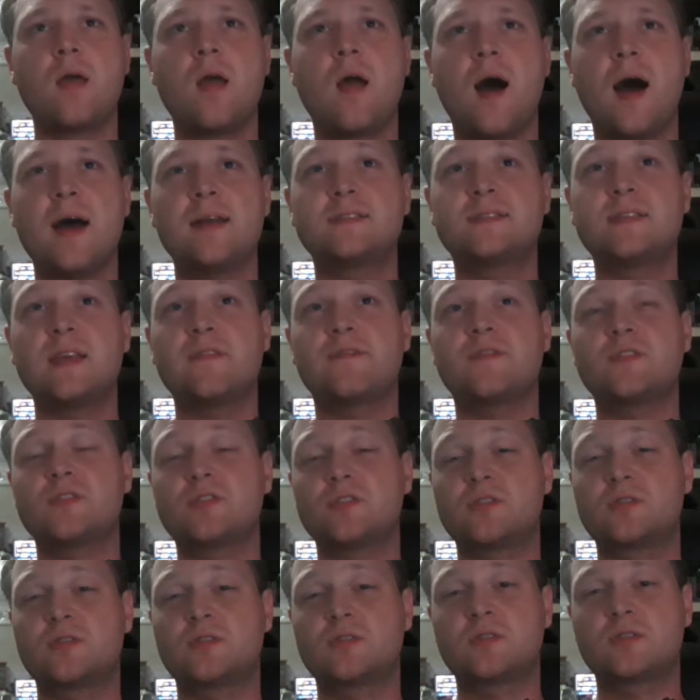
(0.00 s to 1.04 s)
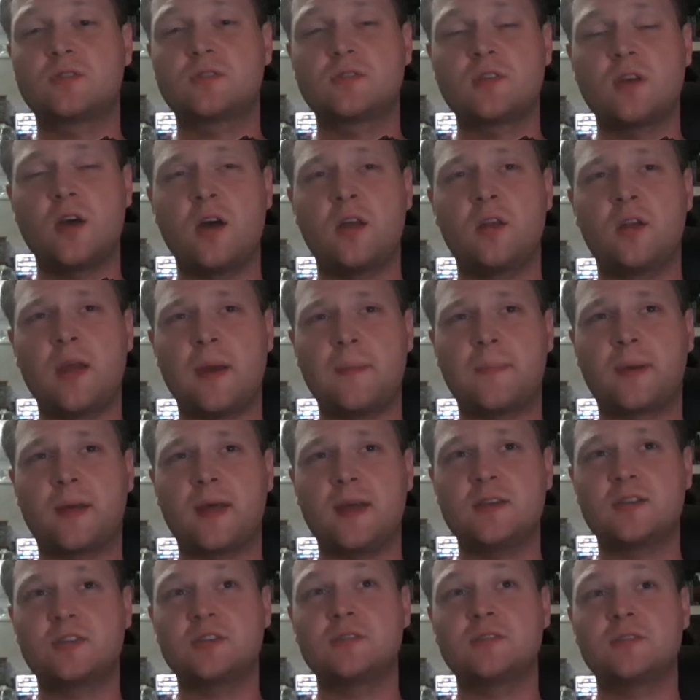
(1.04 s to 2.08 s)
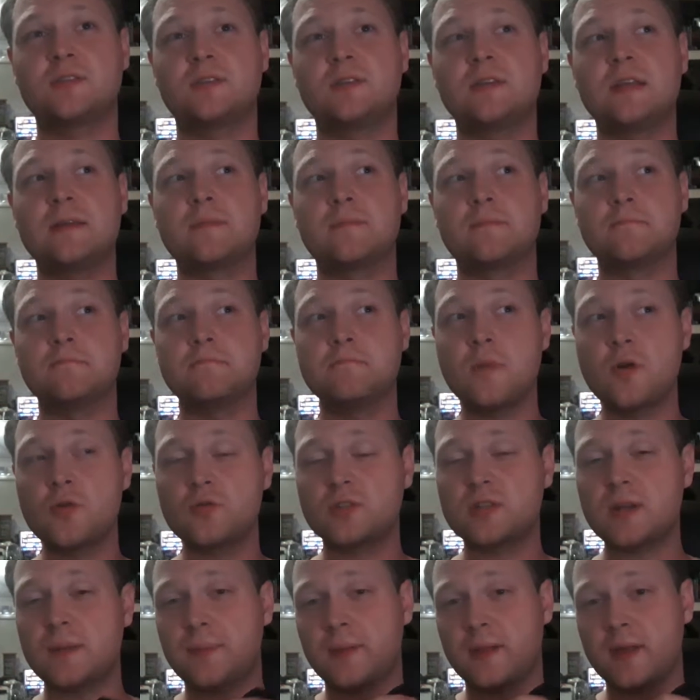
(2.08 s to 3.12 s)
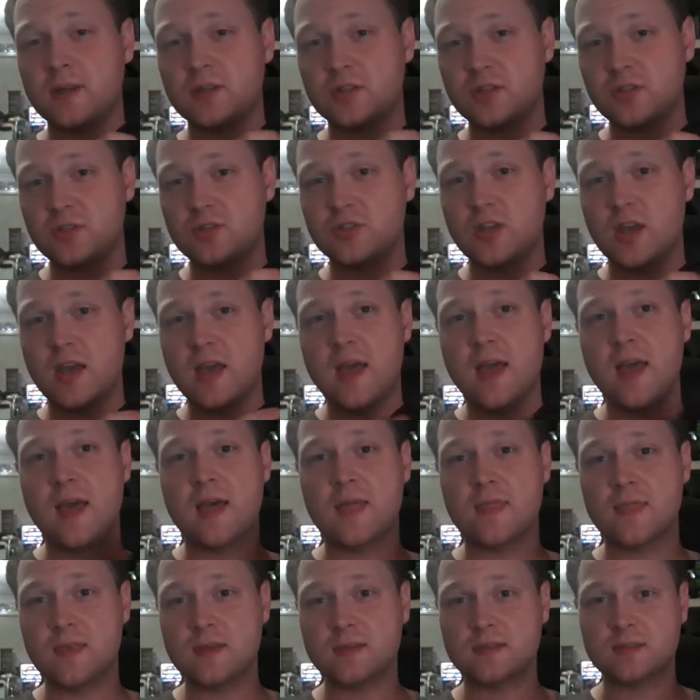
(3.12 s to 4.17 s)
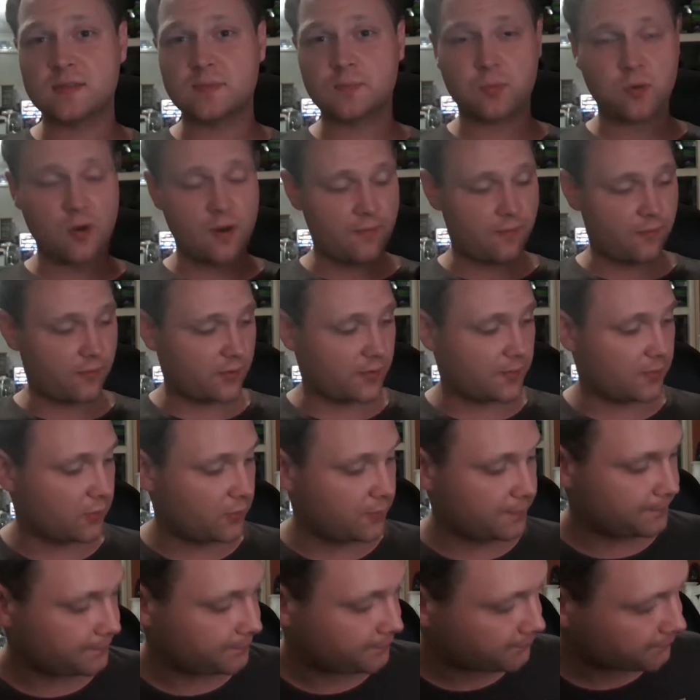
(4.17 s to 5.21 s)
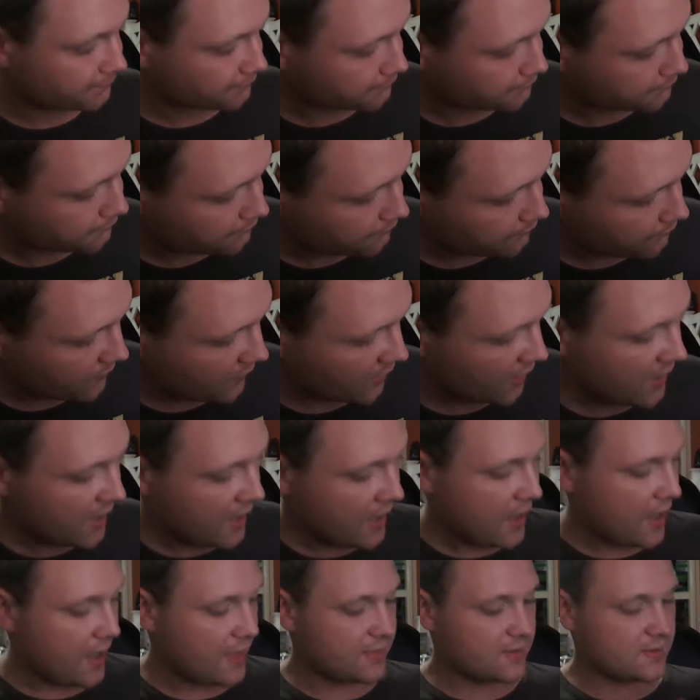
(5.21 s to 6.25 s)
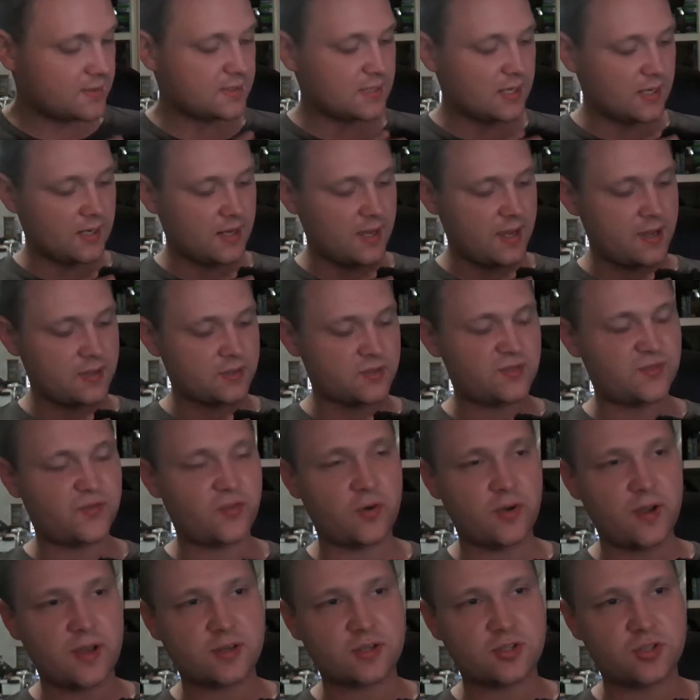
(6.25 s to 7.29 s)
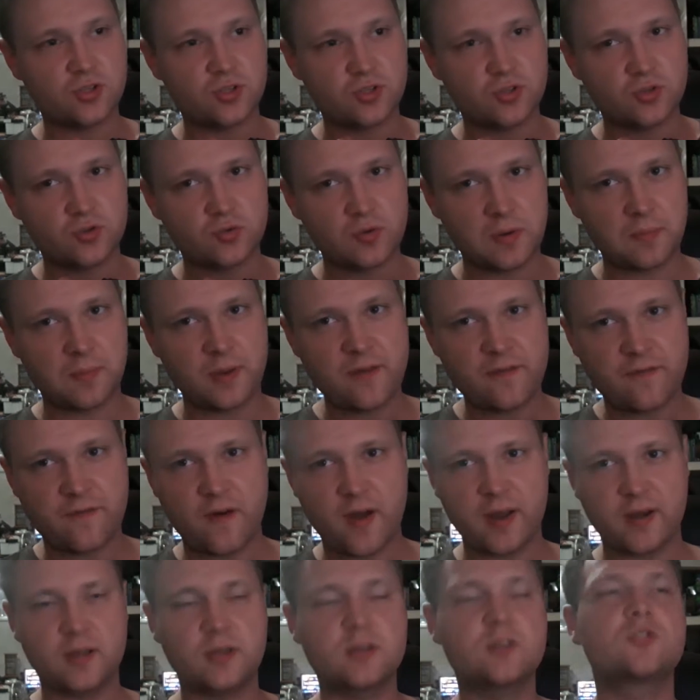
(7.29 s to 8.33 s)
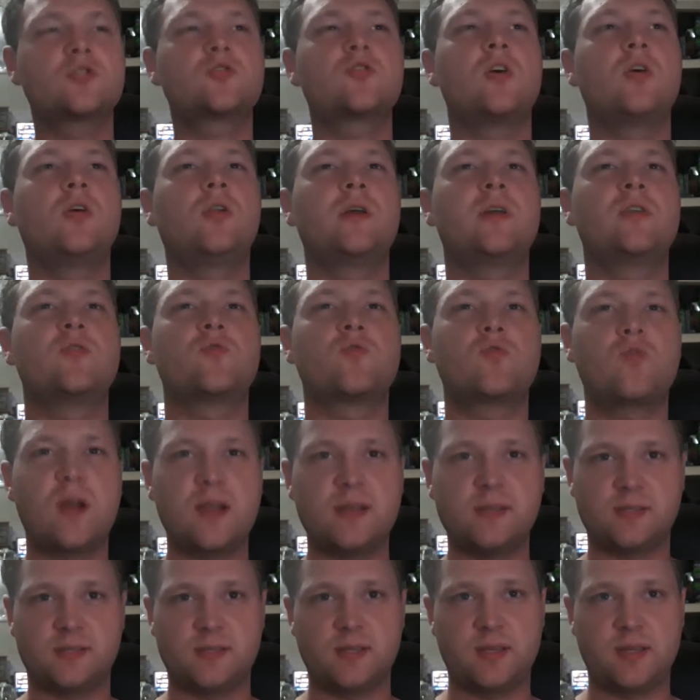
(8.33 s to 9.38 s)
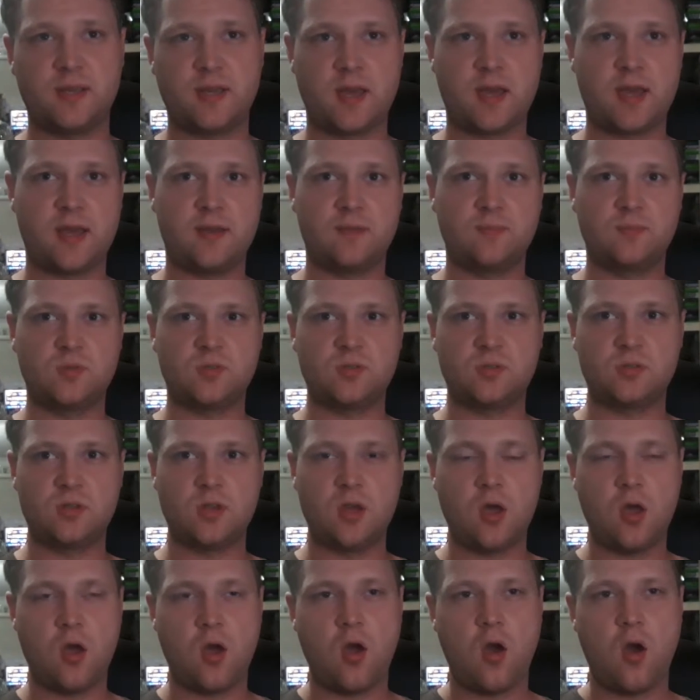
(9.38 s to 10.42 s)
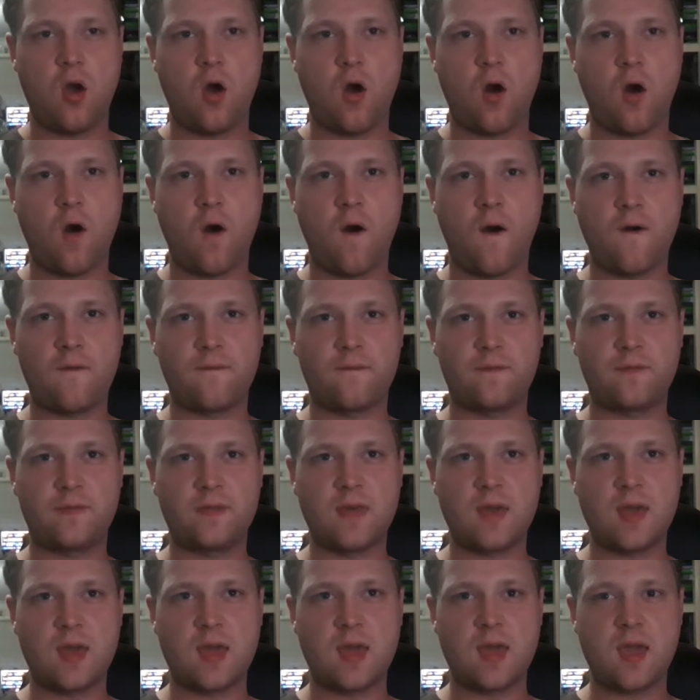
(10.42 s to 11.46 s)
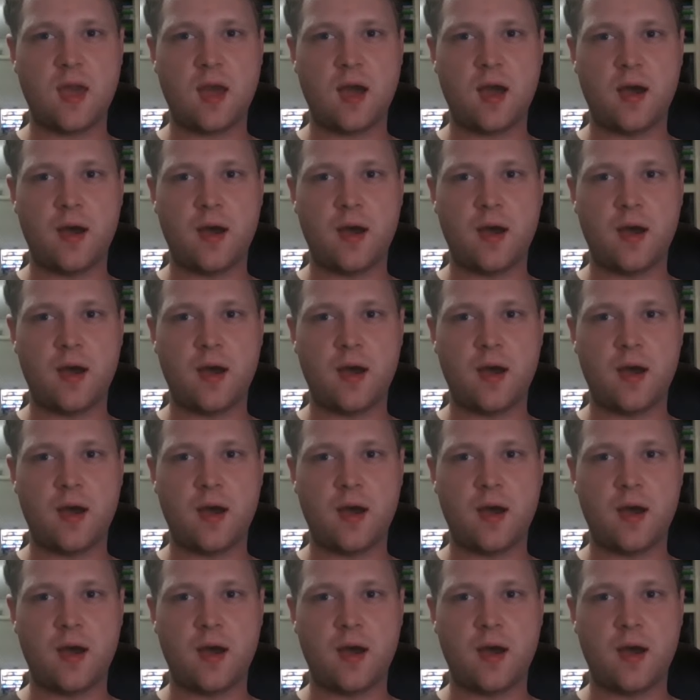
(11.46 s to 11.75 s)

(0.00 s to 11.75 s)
I'd say for certain applications, indeed most applications, this is preferable. And this allows for extremely fine control in racing games of the